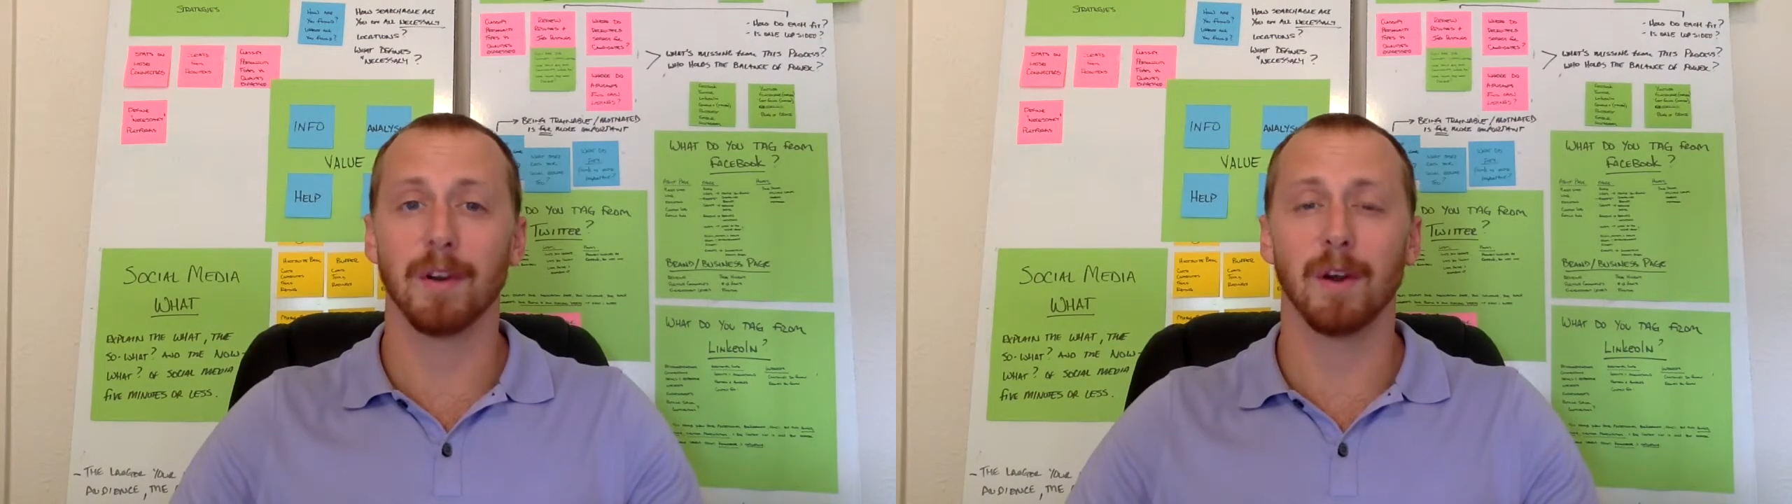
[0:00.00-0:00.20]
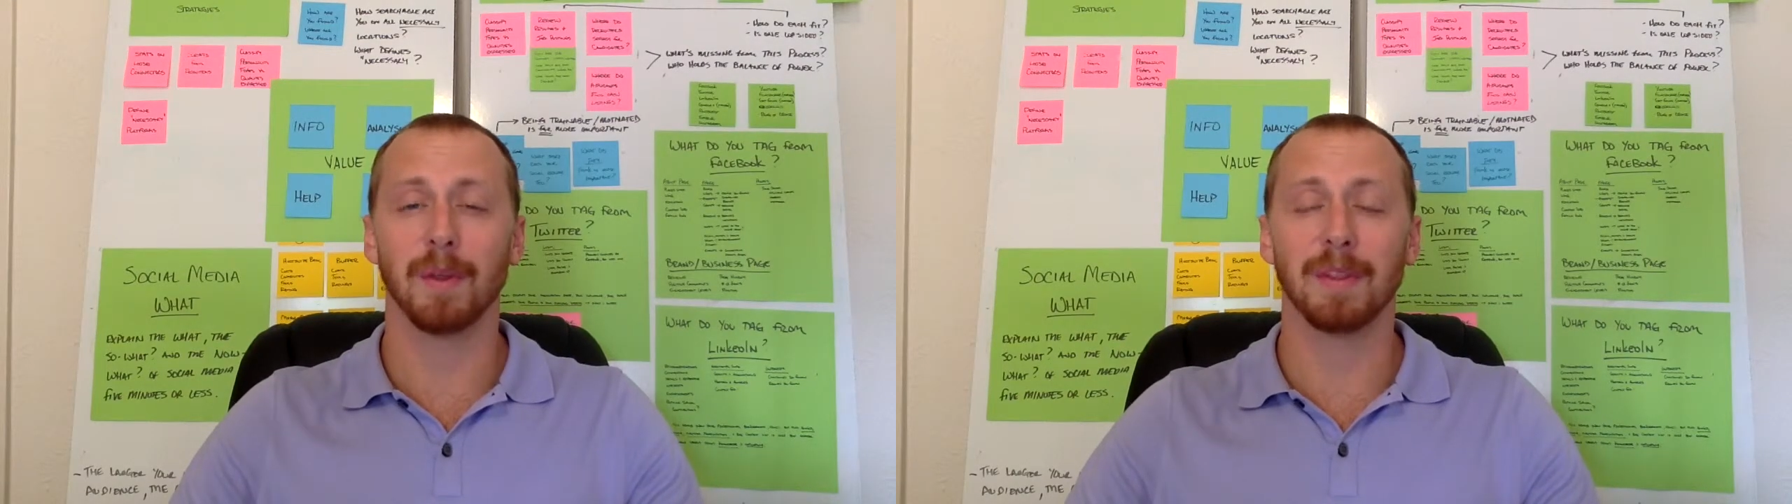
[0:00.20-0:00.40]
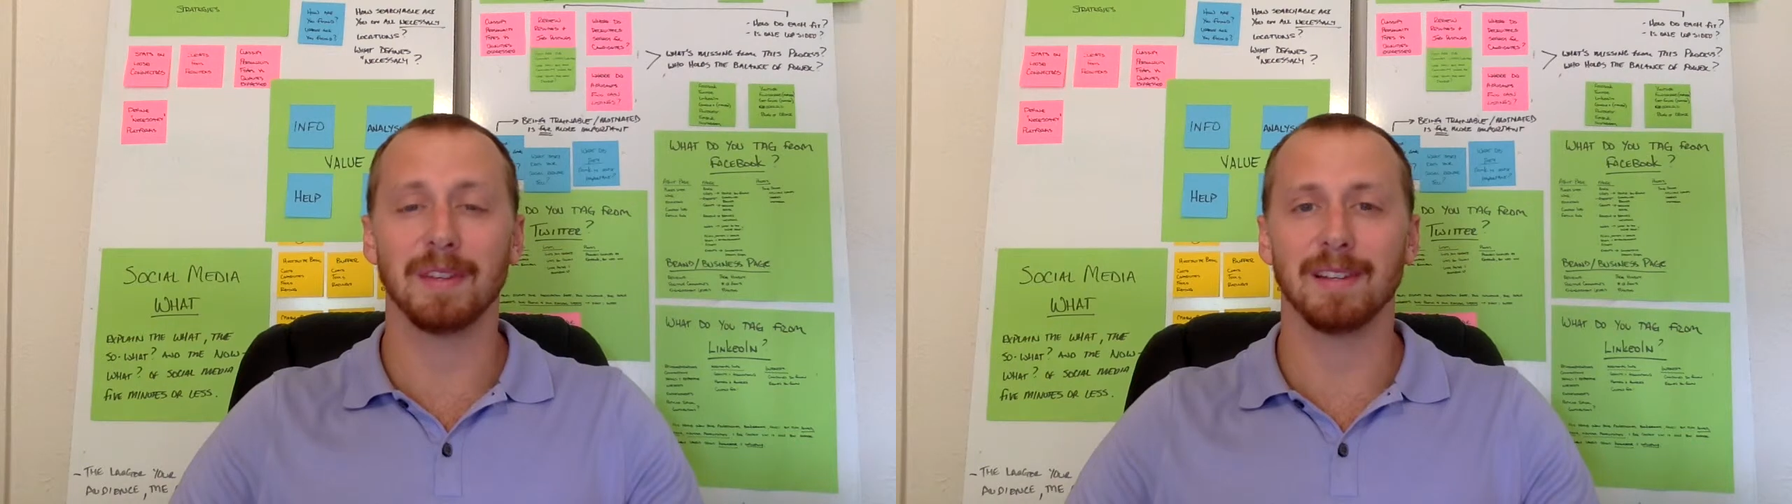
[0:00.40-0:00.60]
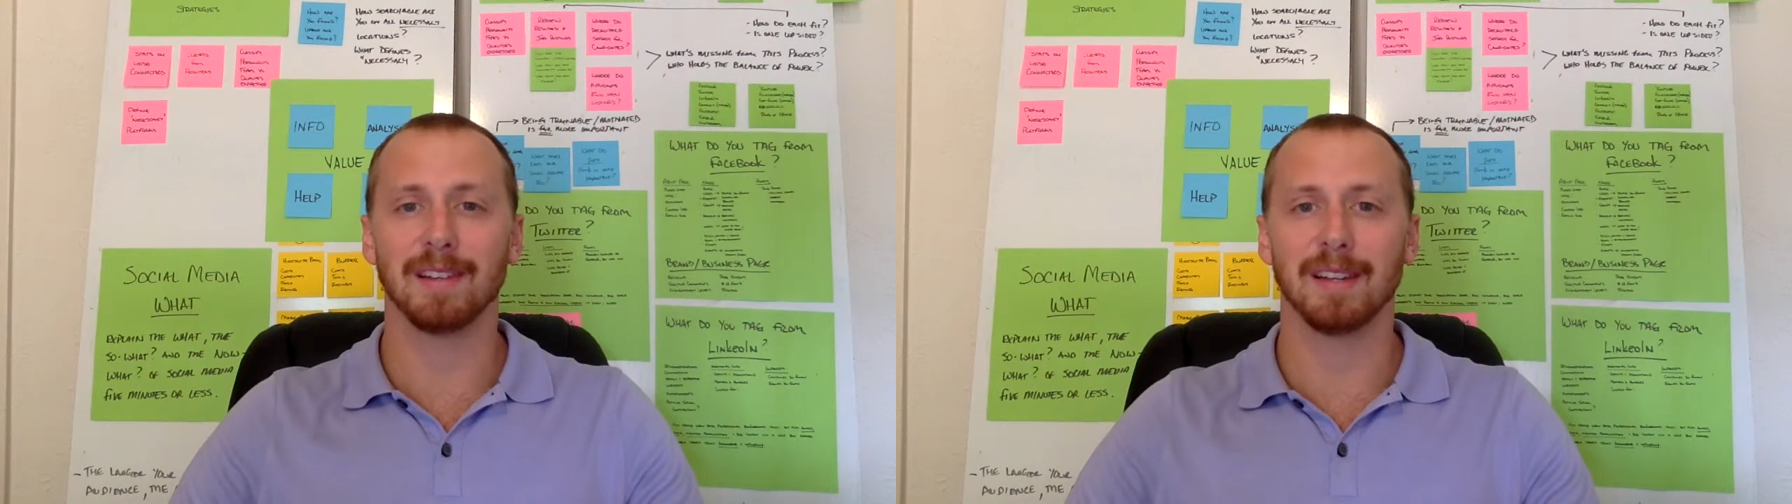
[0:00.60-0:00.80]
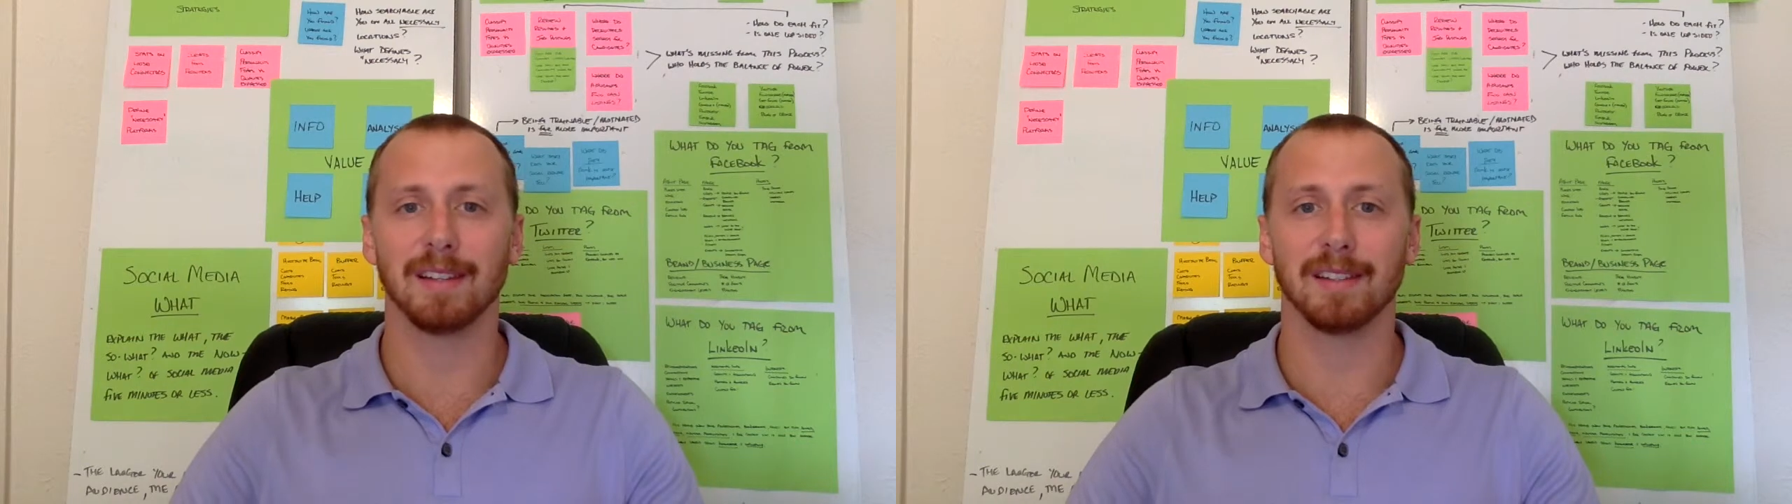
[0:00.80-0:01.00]
to note that these
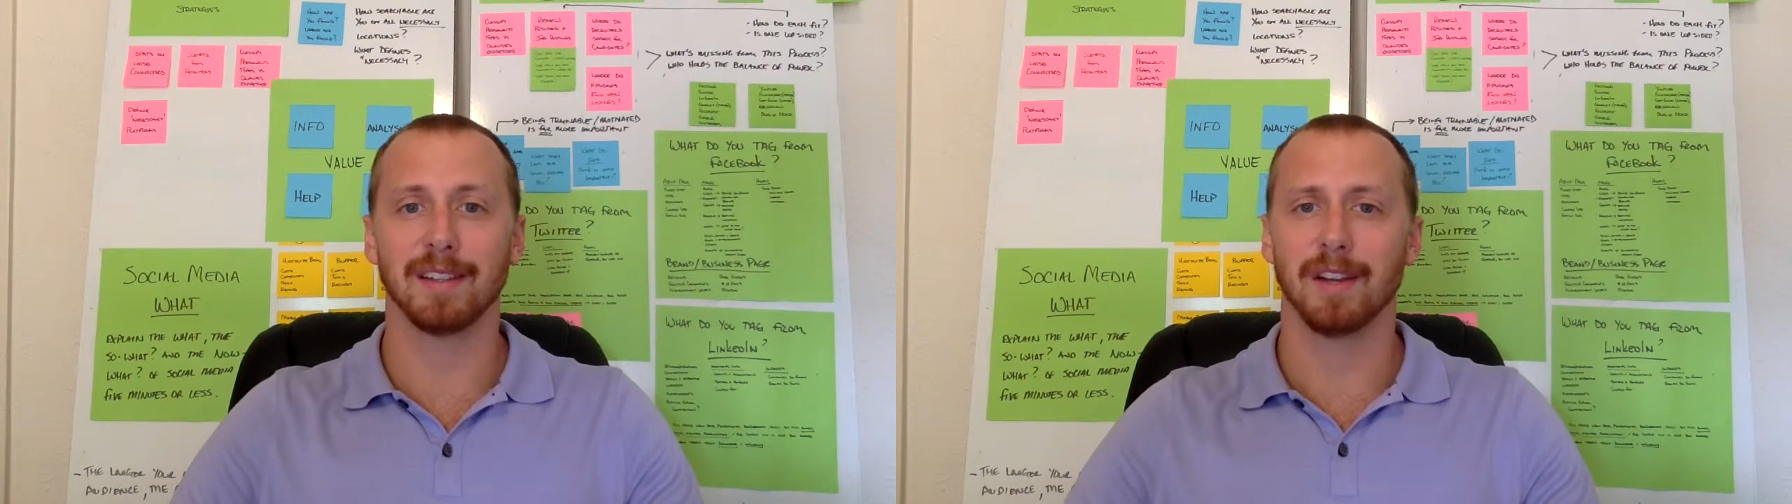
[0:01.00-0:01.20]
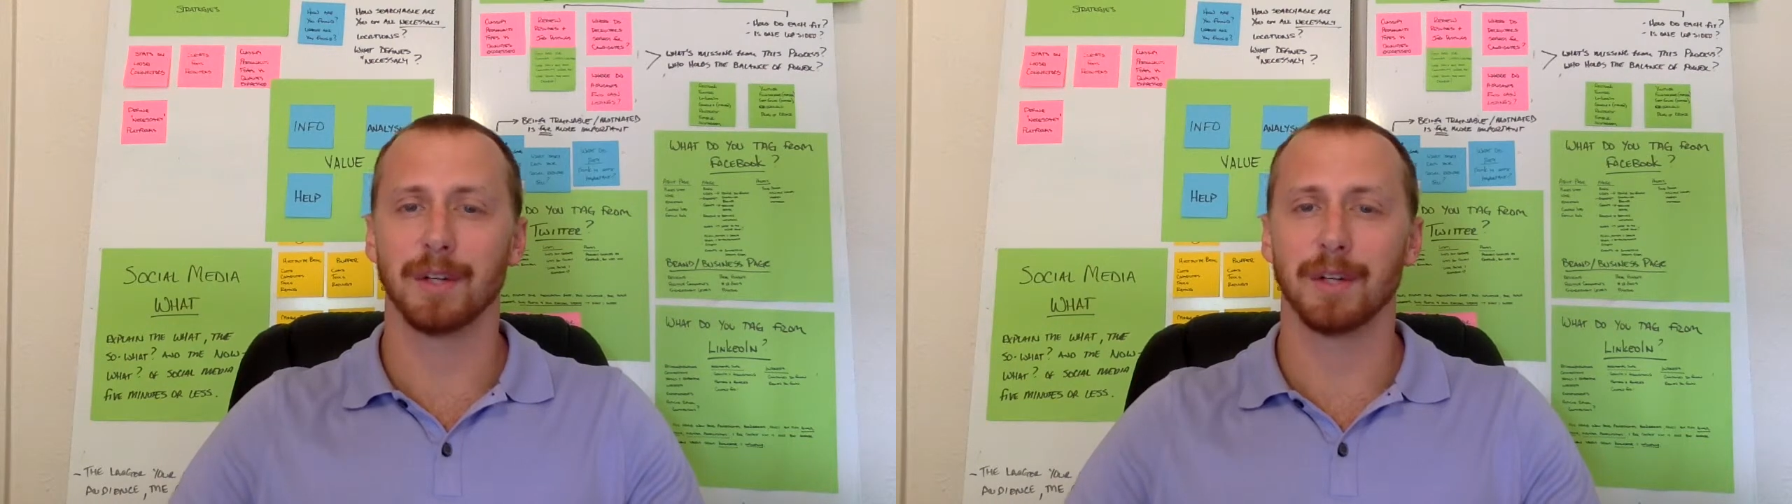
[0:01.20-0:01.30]
lists